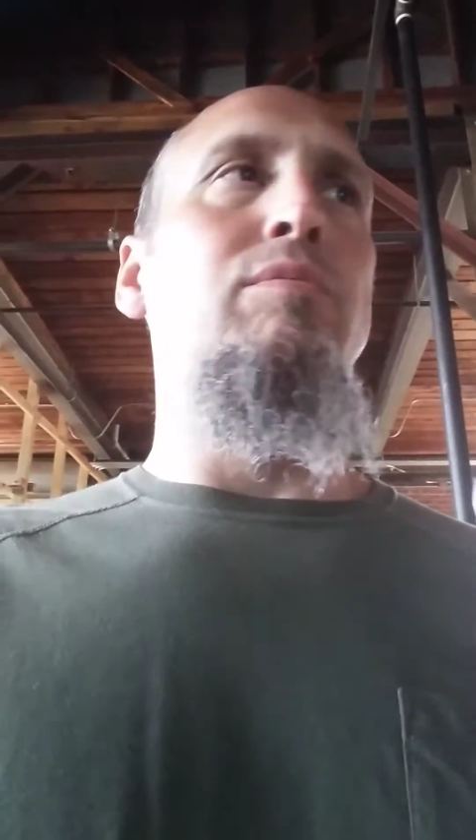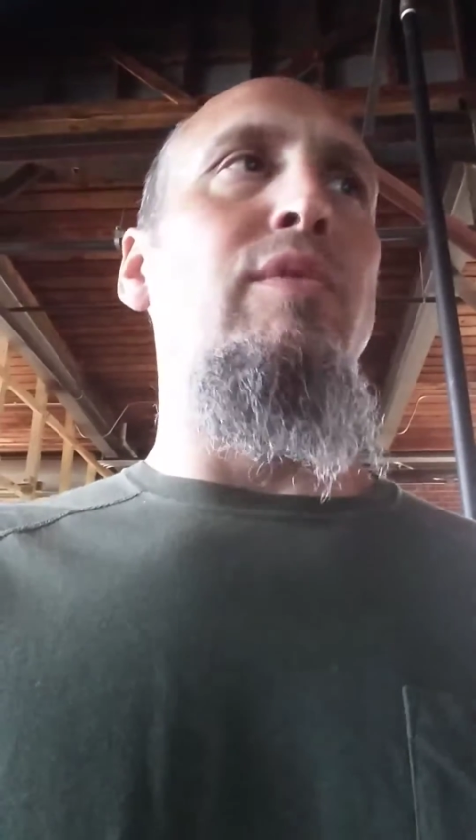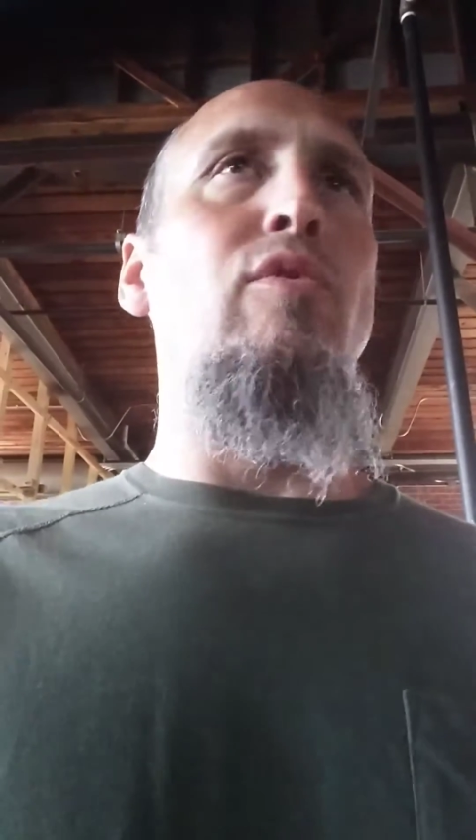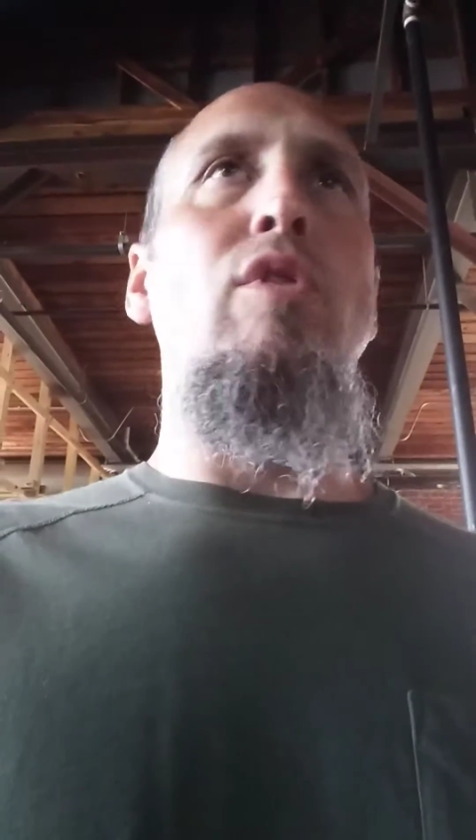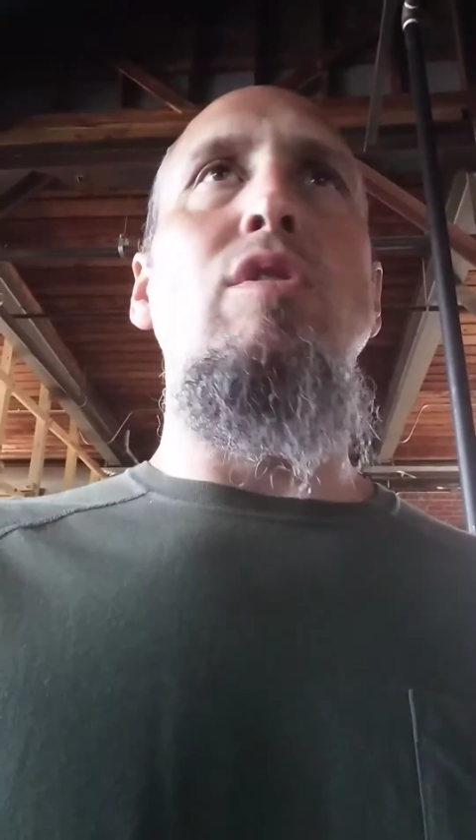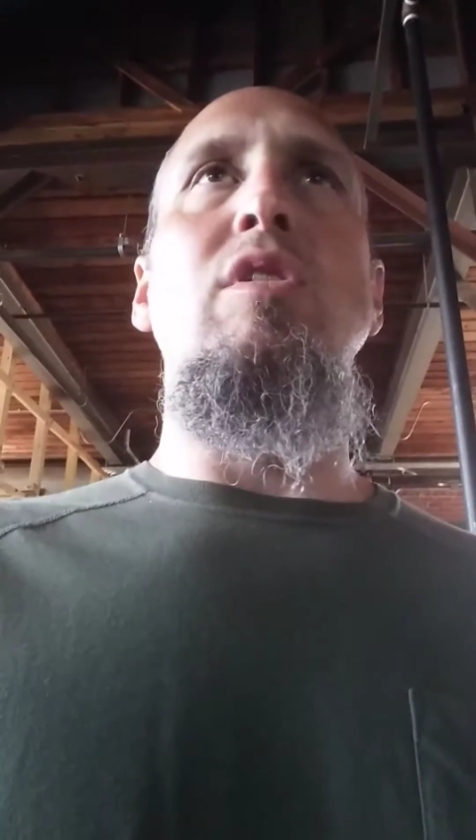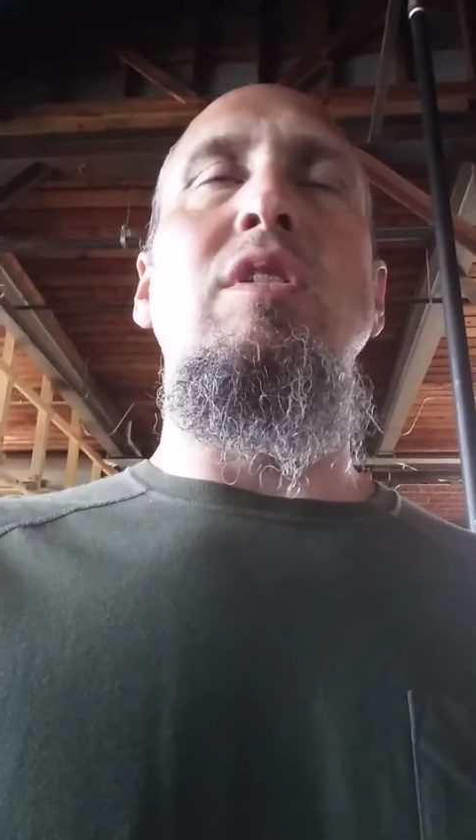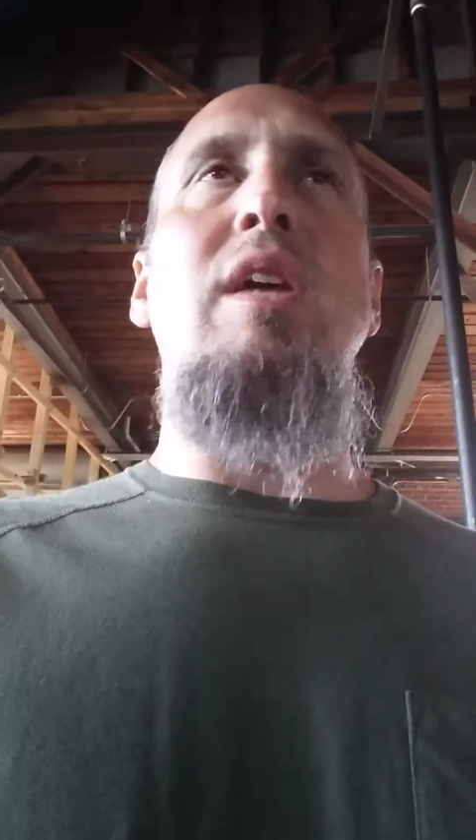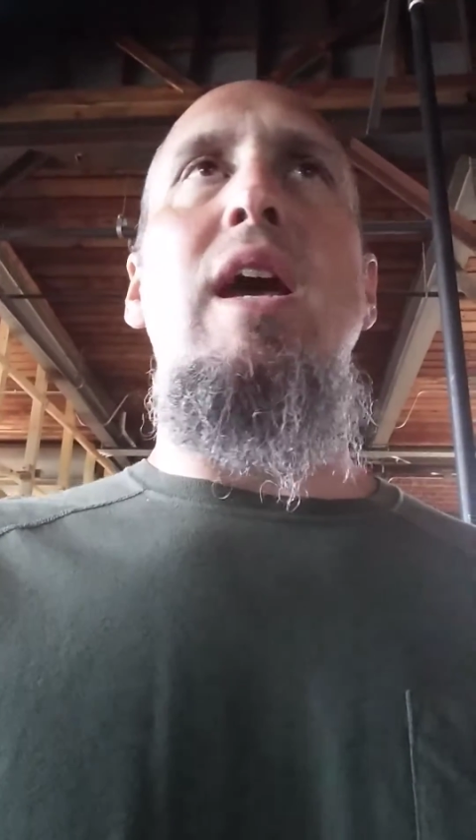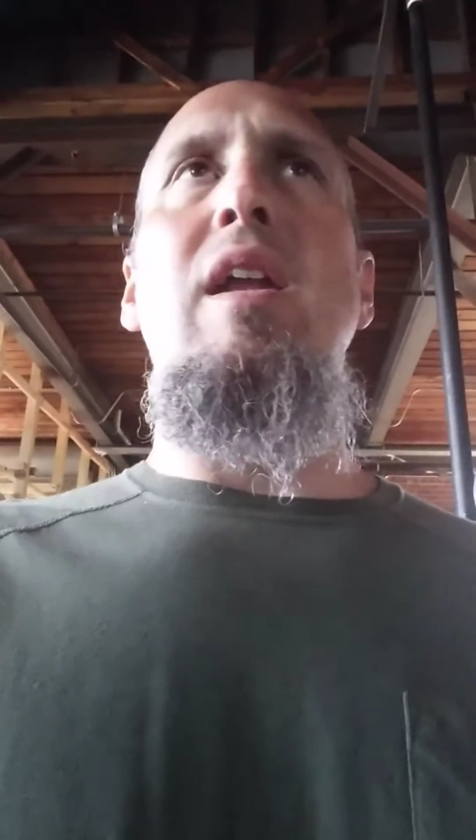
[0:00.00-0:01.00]
before you
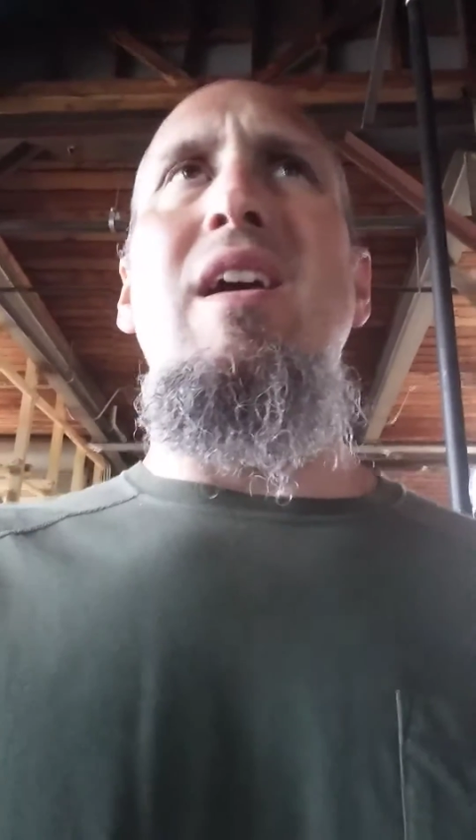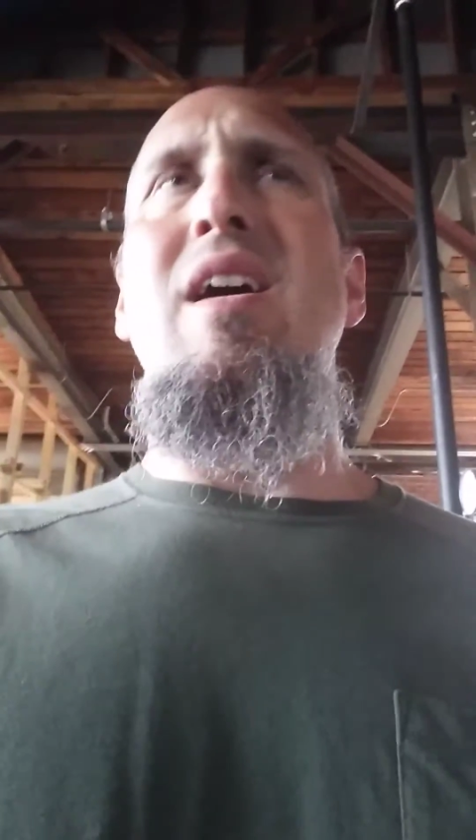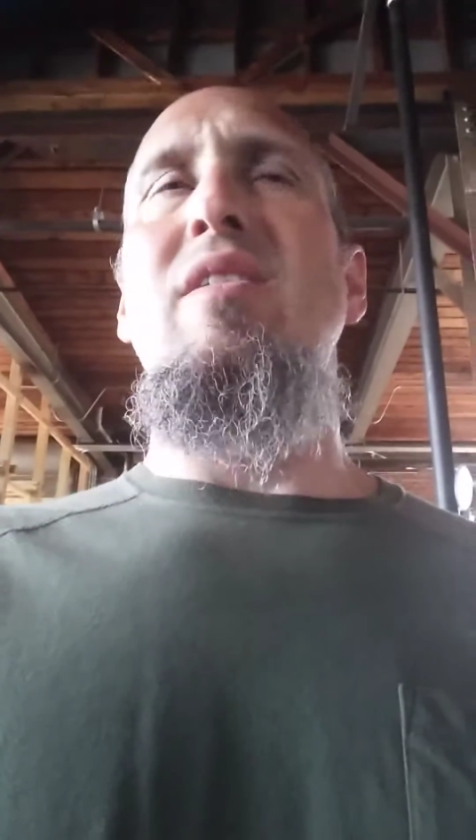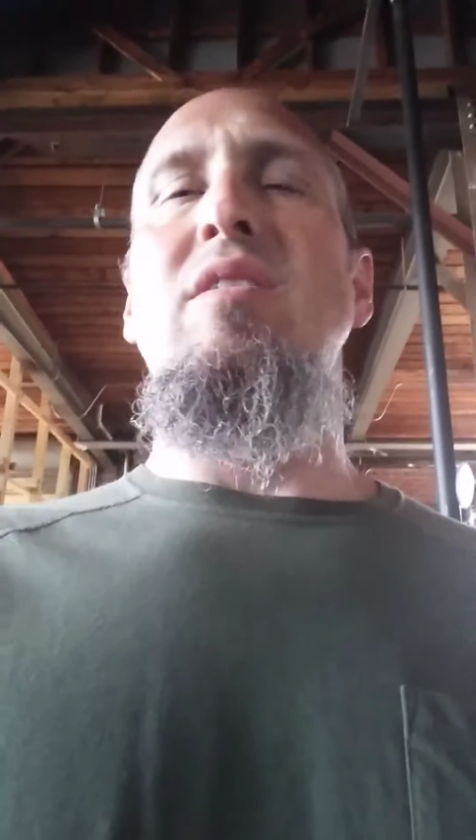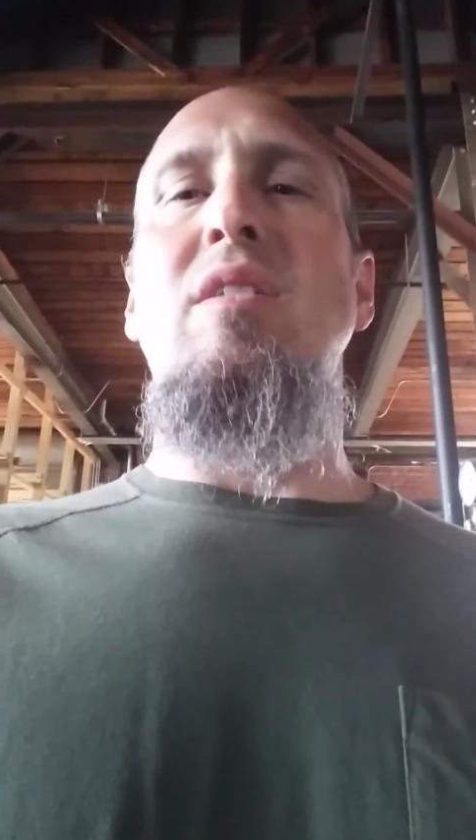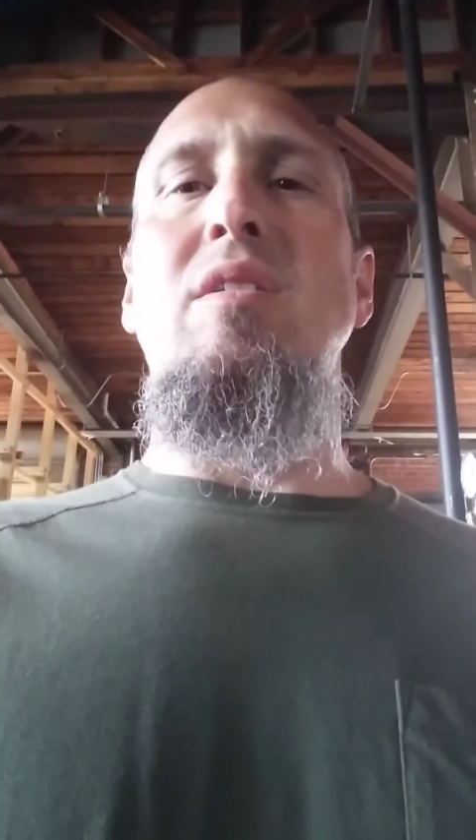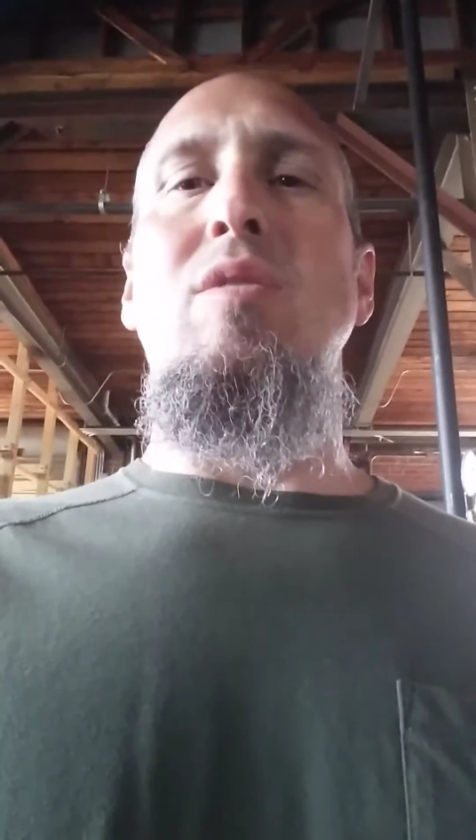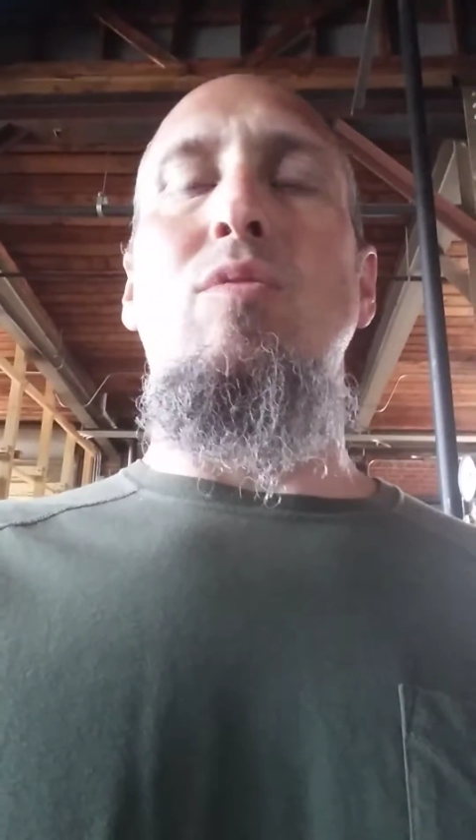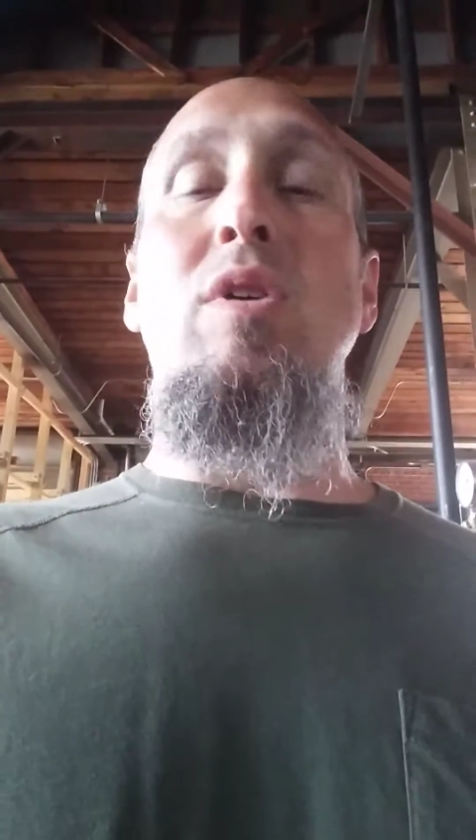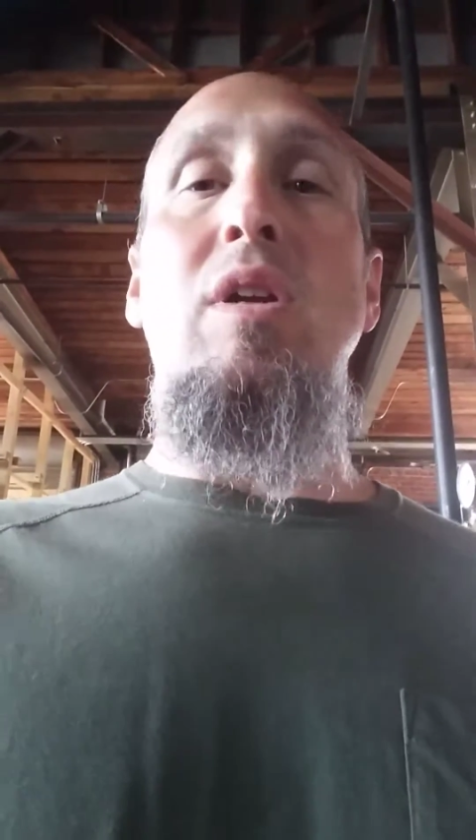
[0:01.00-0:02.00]
decide, this
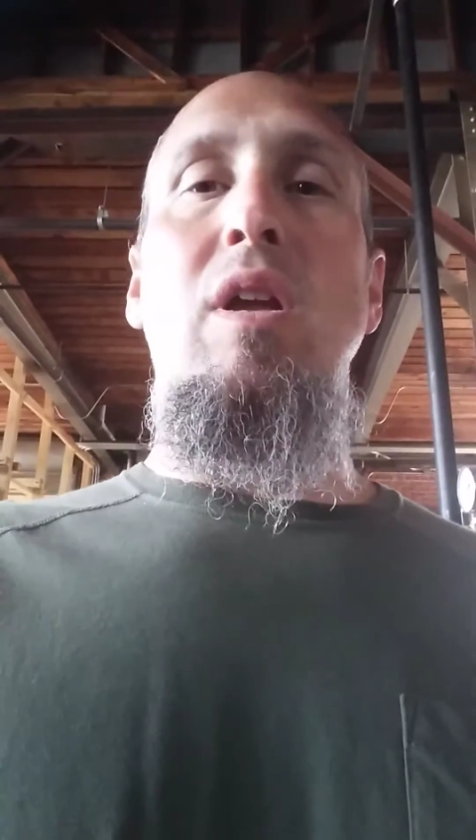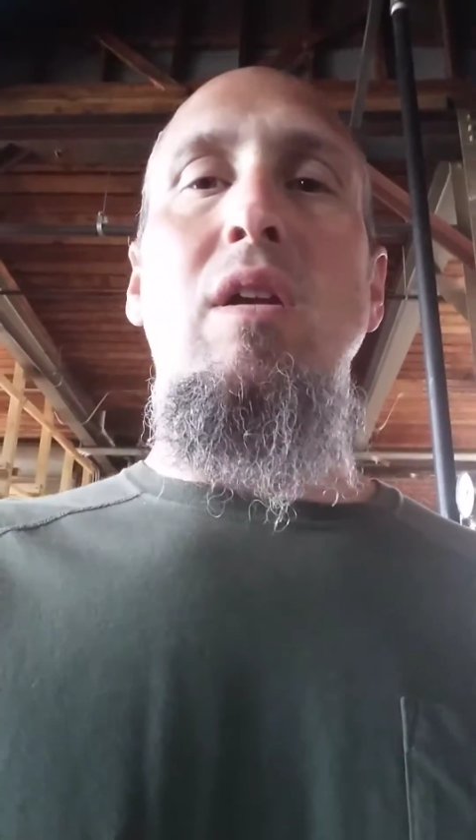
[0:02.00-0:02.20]
doesn't work.